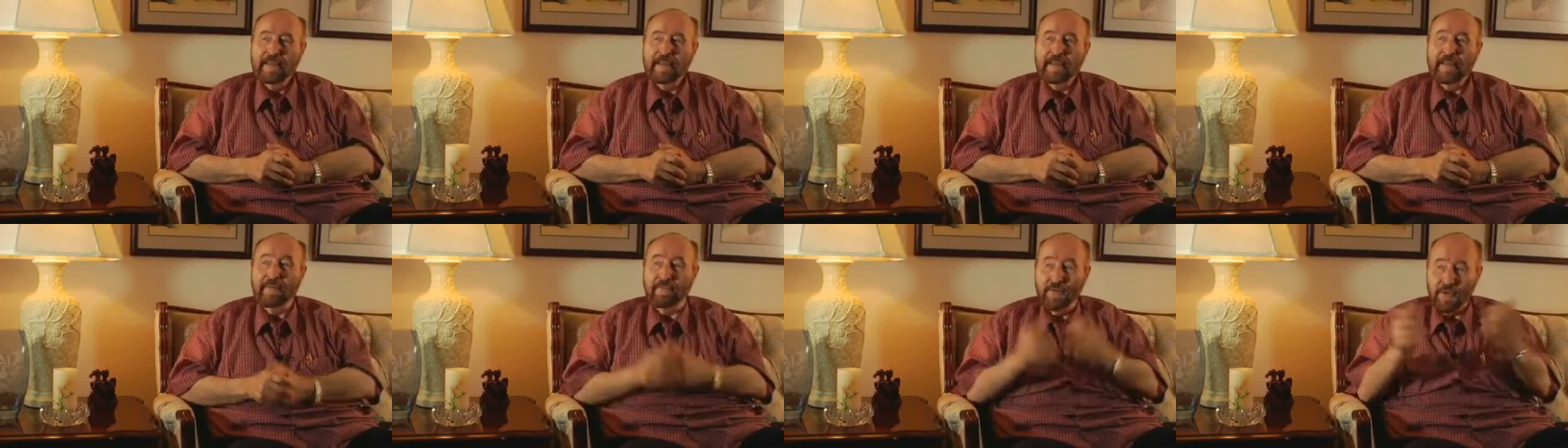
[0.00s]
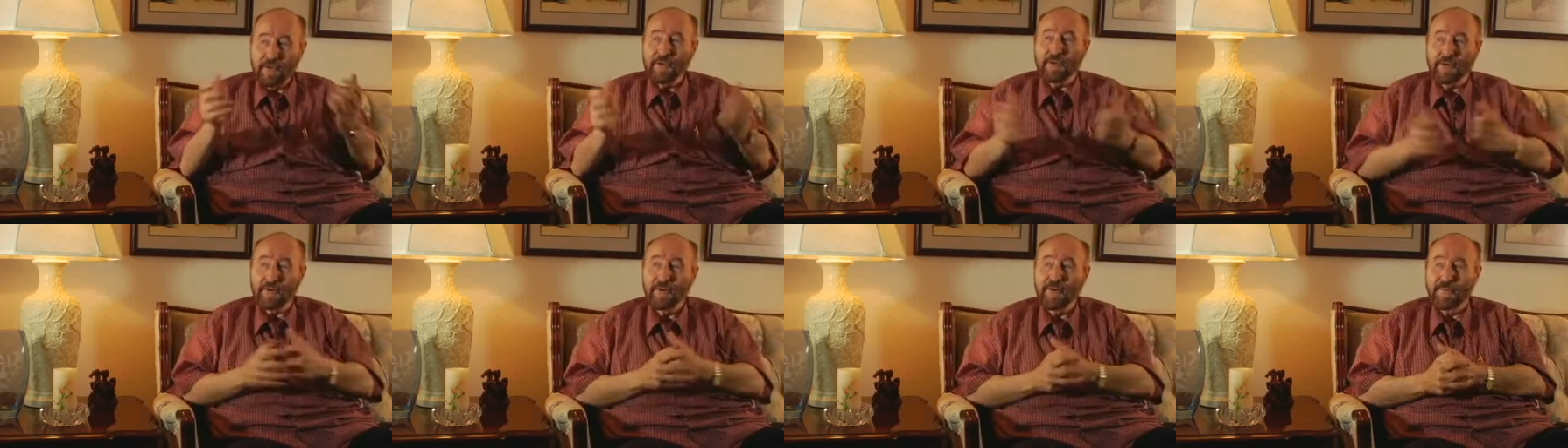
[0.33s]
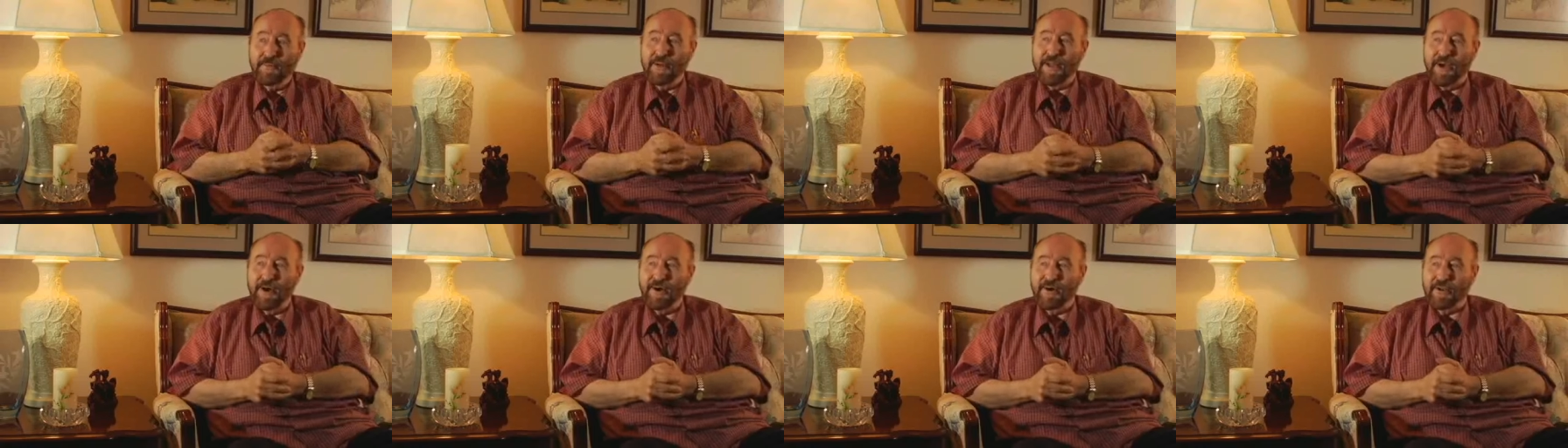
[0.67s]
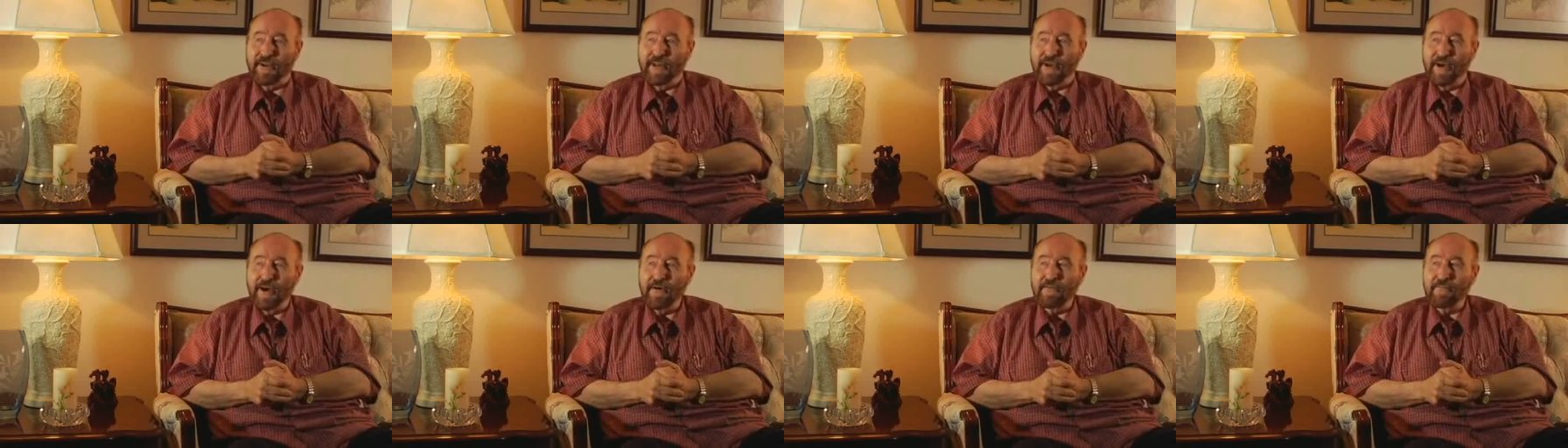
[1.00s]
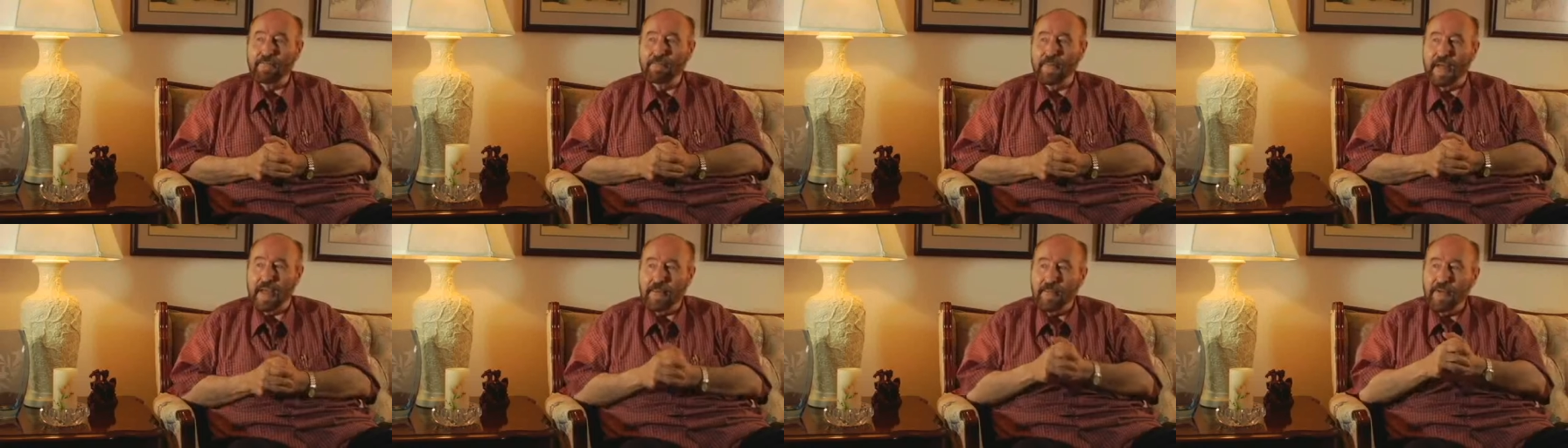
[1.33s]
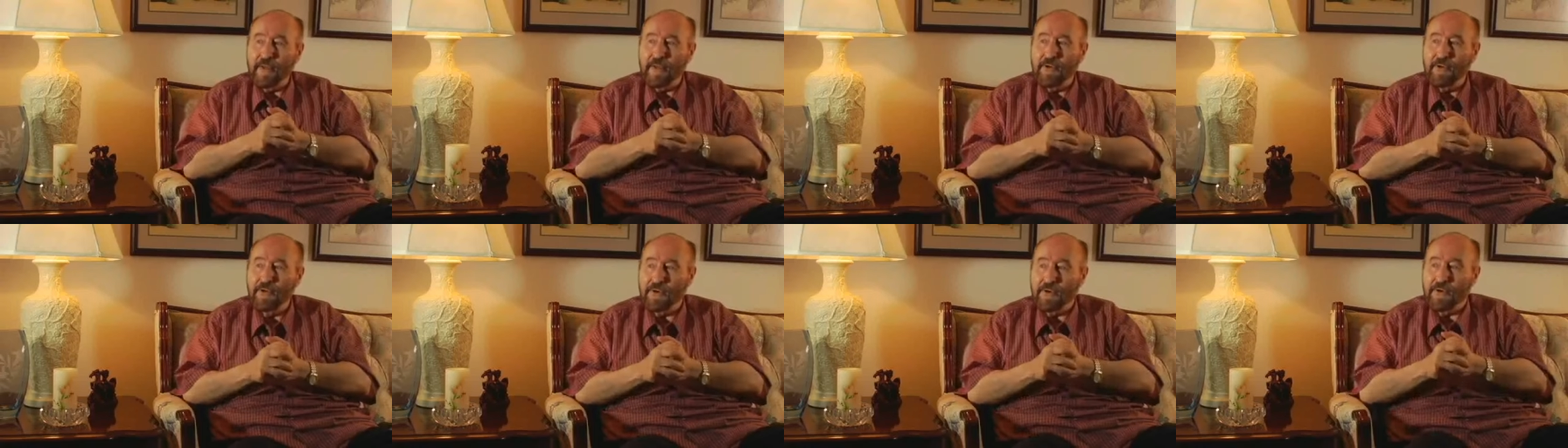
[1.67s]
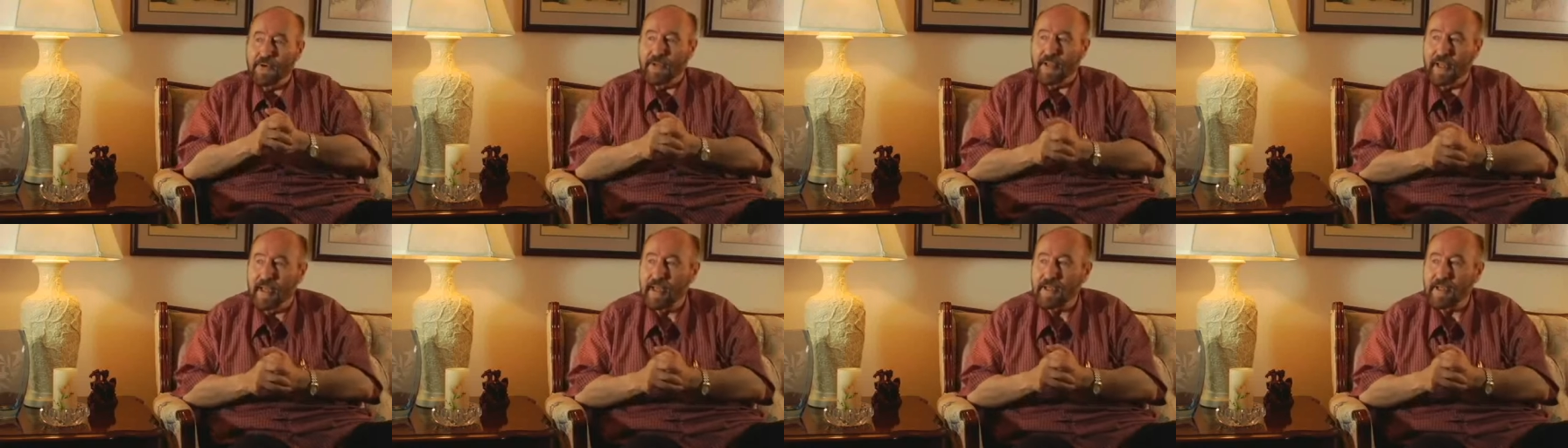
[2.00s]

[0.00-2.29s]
if you sue them long enough, maybe you could